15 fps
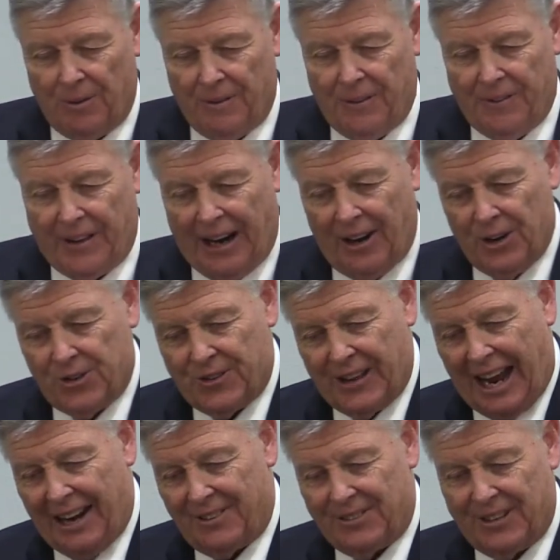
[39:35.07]
there is
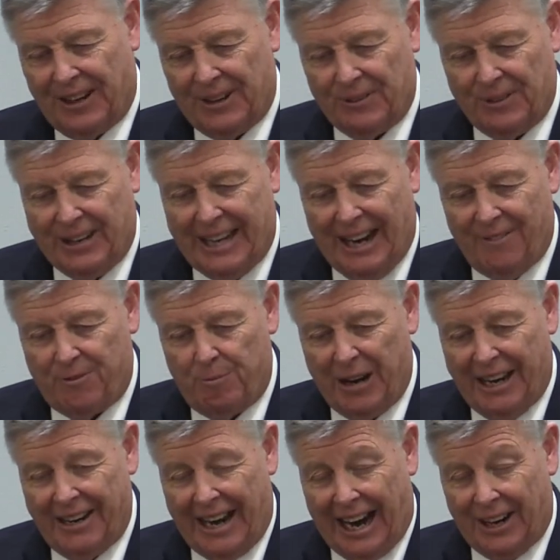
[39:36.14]
that uh, gift
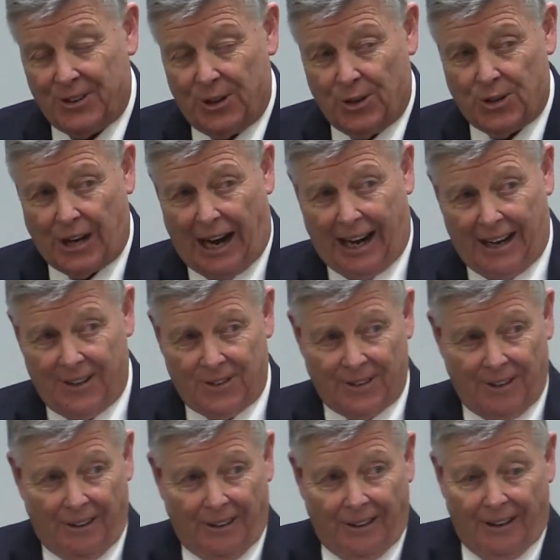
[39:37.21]
being exercised
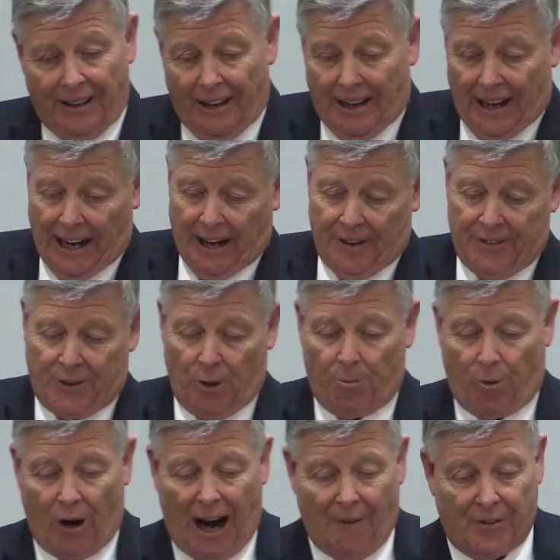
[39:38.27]
uh, through
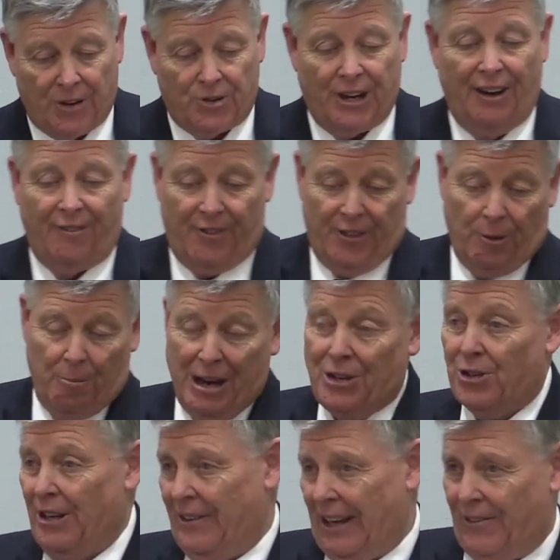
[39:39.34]
prophecy of the
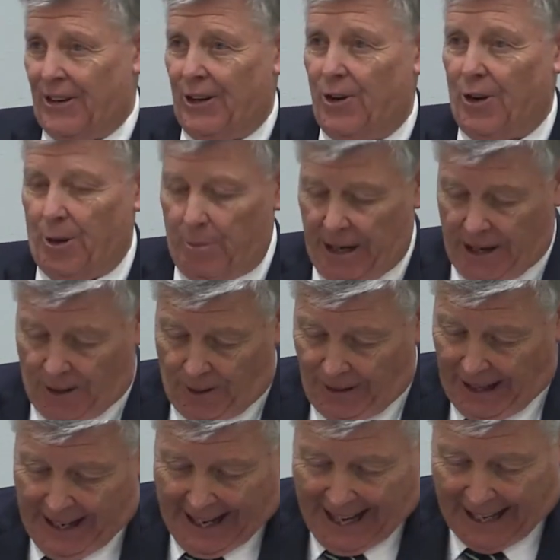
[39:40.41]
mission that they're going to be
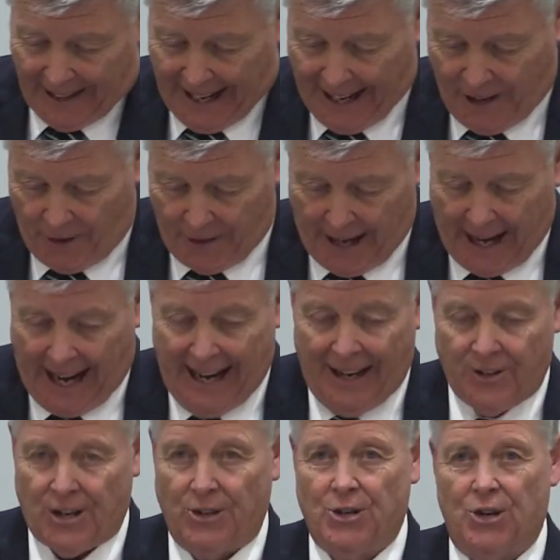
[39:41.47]
on, and laying on the
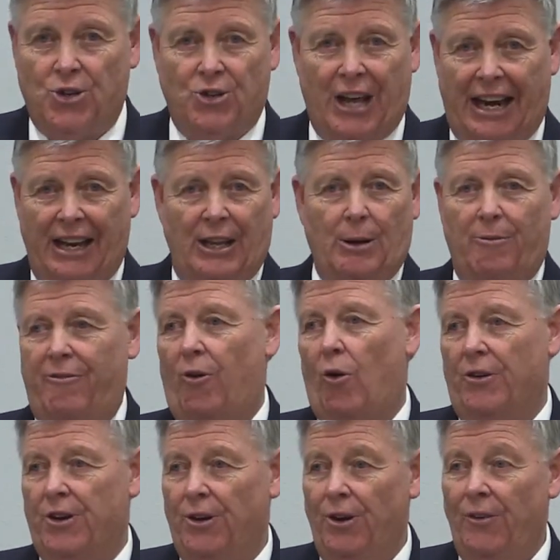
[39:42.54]
hands is just setting them
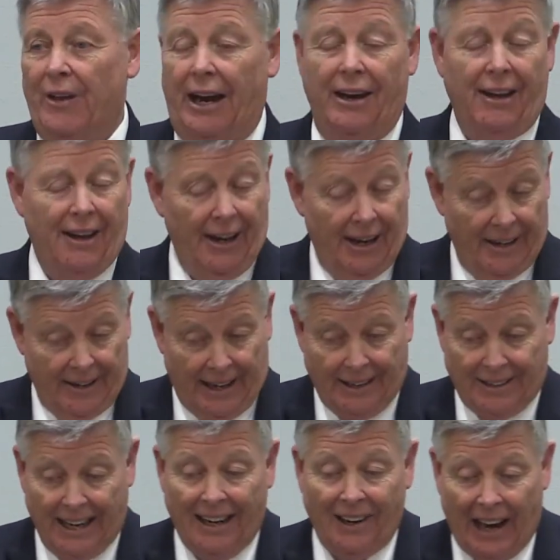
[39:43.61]
forth to do that. They
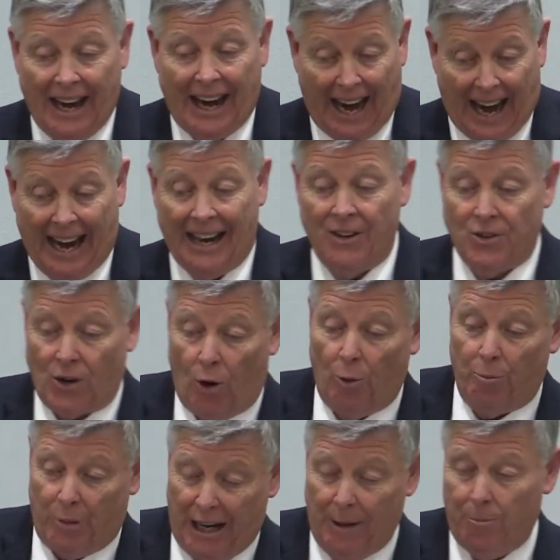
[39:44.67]
did lay hands on
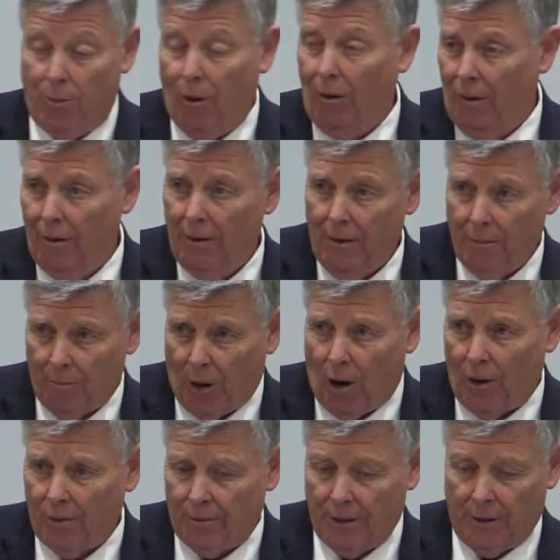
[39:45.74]
people.
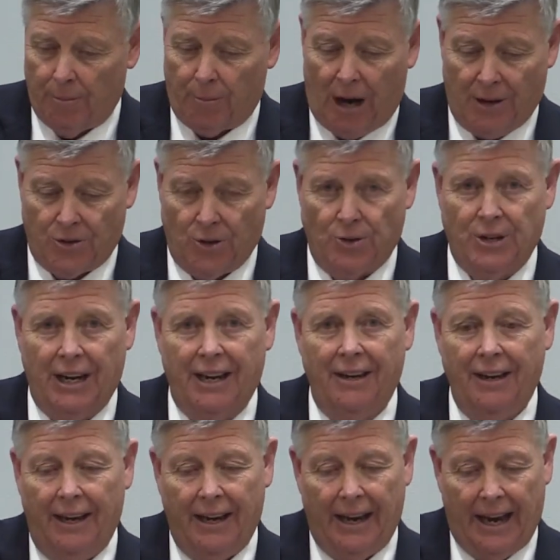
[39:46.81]
Paul, the apostles
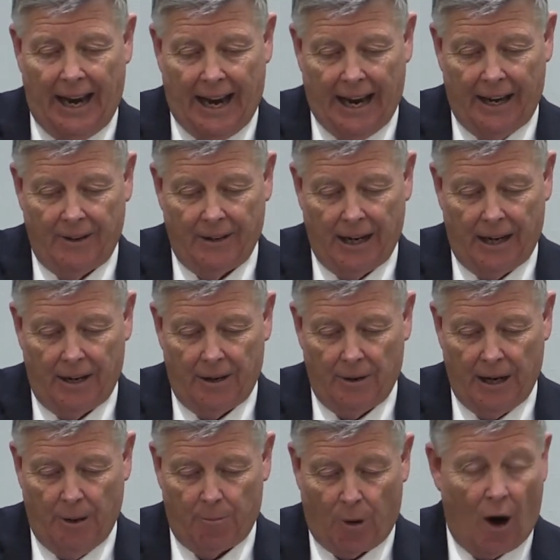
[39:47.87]
did, and uh,
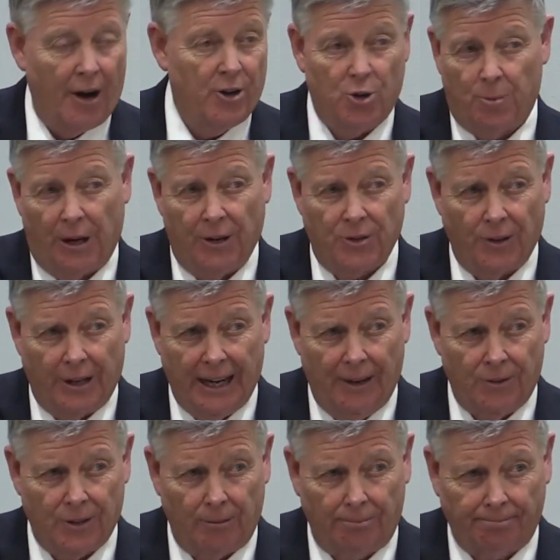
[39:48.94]
imparting spiritual gifts.